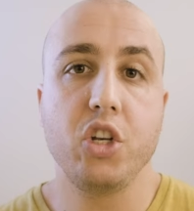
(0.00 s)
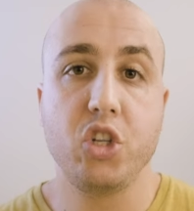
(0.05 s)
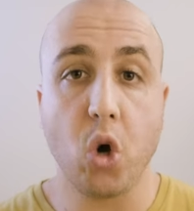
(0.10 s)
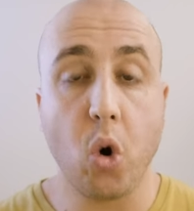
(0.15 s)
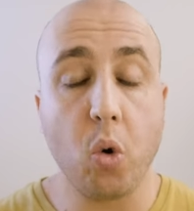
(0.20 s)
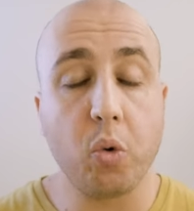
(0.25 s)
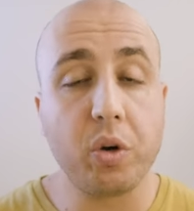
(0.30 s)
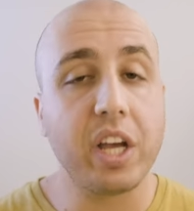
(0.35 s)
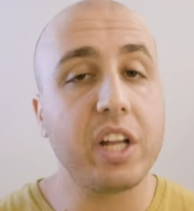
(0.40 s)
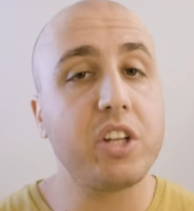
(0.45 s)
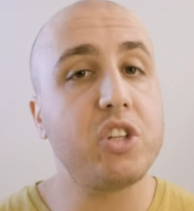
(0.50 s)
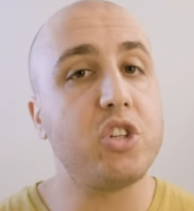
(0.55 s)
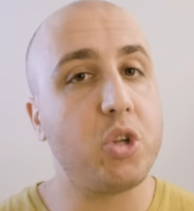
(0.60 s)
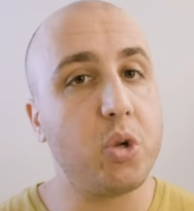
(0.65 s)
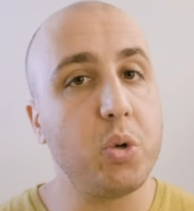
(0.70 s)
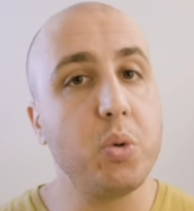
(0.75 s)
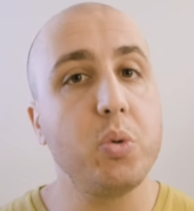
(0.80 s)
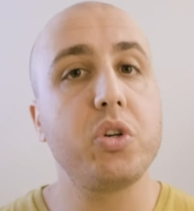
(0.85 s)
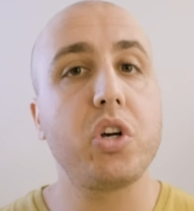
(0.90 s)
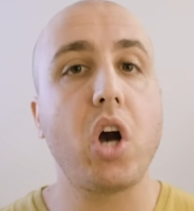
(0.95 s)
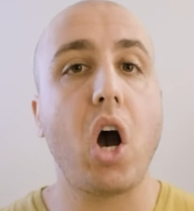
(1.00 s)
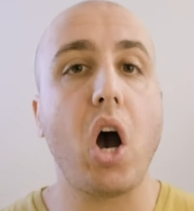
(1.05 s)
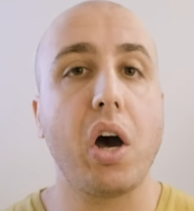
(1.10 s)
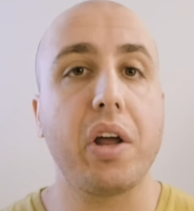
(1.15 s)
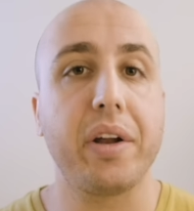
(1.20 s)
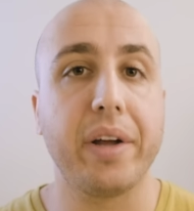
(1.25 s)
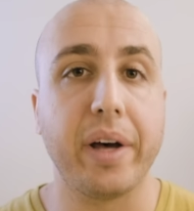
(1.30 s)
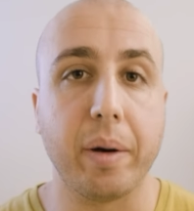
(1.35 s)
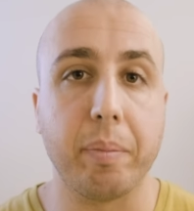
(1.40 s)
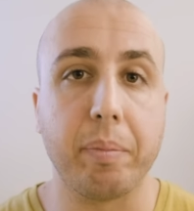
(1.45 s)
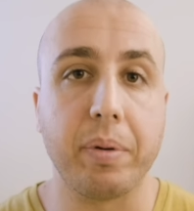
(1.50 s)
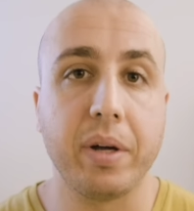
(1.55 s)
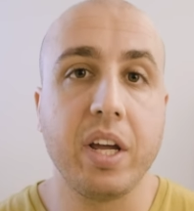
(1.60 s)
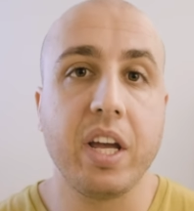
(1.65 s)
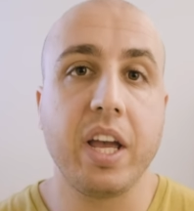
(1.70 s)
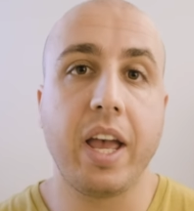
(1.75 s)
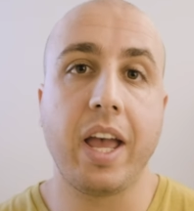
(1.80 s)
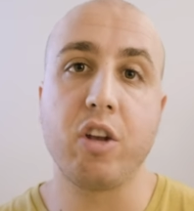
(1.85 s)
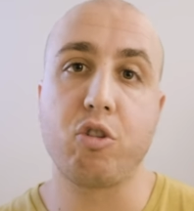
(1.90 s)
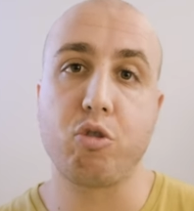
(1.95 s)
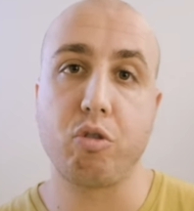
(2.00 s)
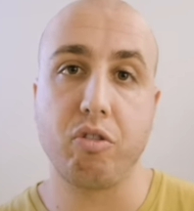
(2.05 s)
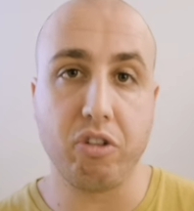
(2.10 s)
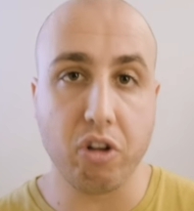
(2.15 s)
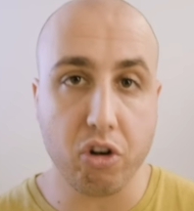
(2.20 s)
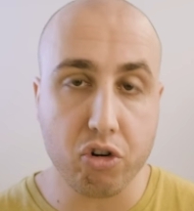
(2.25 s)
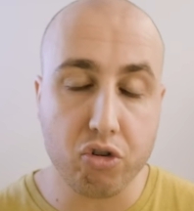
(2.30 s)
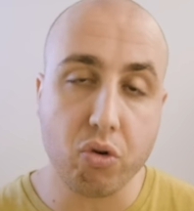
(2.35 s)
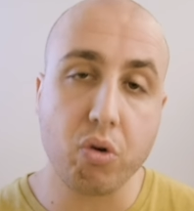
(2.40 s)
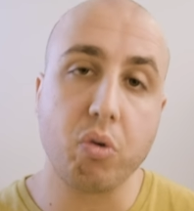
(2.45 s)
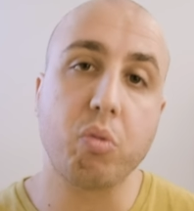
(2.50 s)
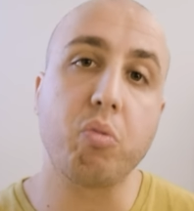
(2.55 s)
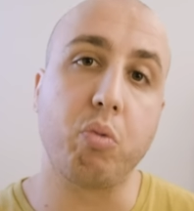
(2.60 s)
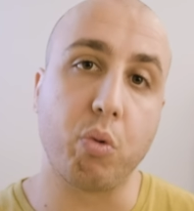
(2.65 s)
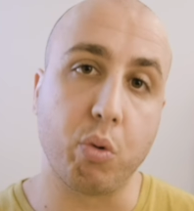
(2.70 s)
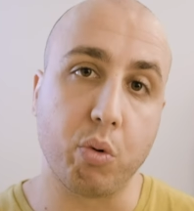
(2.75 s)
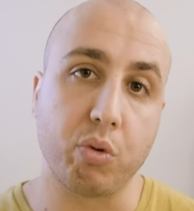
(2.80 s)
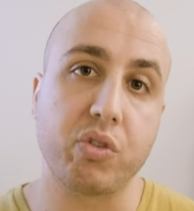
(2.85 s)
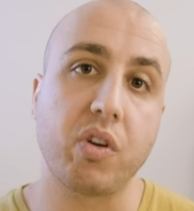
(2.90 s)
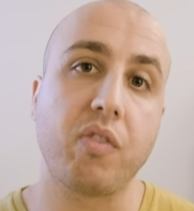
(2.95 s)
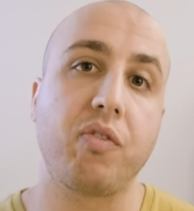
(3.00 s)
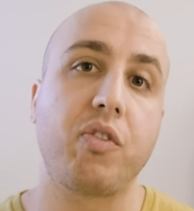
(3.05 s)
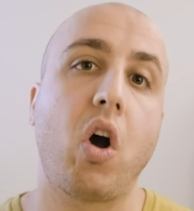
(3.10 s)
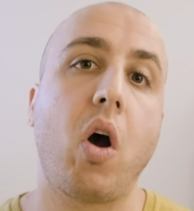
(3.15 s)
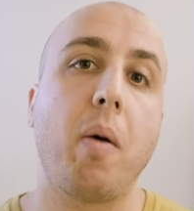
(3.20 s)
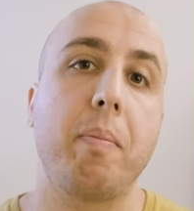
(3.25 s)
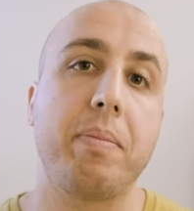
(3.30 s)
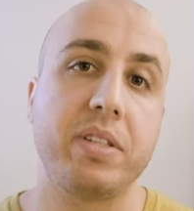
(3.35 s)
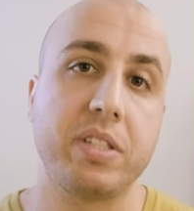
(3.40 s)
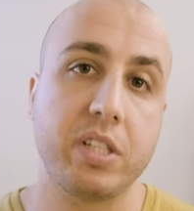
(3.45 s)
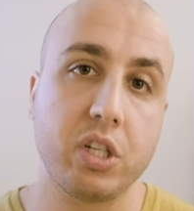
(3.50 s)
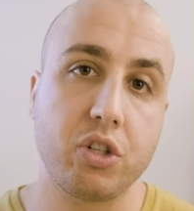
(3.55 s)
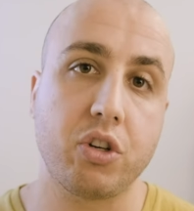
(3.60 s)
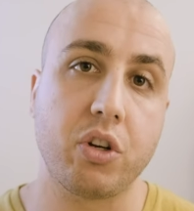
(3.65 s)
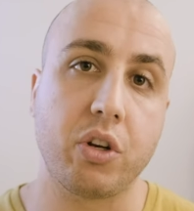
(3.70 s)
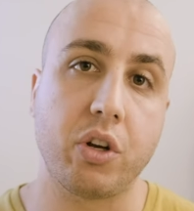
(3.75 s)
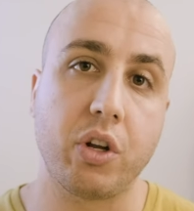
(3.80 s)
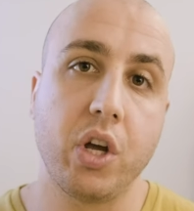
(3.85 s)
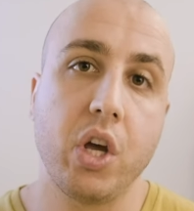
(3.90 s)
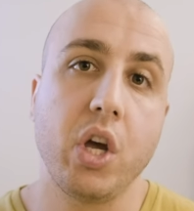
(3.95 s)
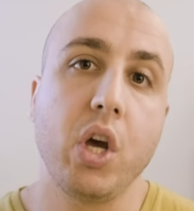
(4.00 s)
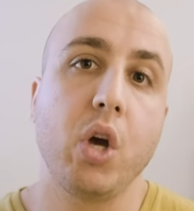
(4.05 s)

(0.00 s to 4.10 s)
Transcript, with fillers: Don't get too caught up in traditional rules of composition.